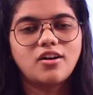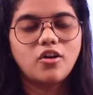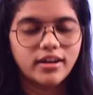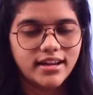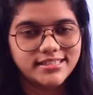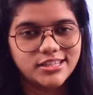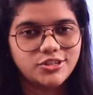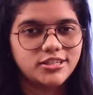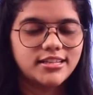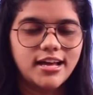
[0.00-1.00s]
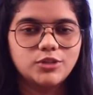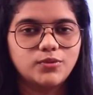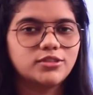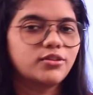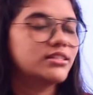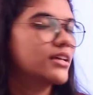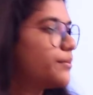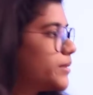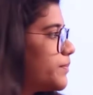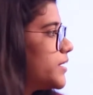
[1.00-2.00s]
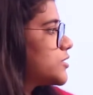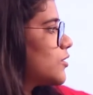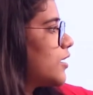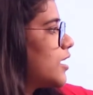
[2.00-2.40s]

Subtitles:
organizations as well. So it depends on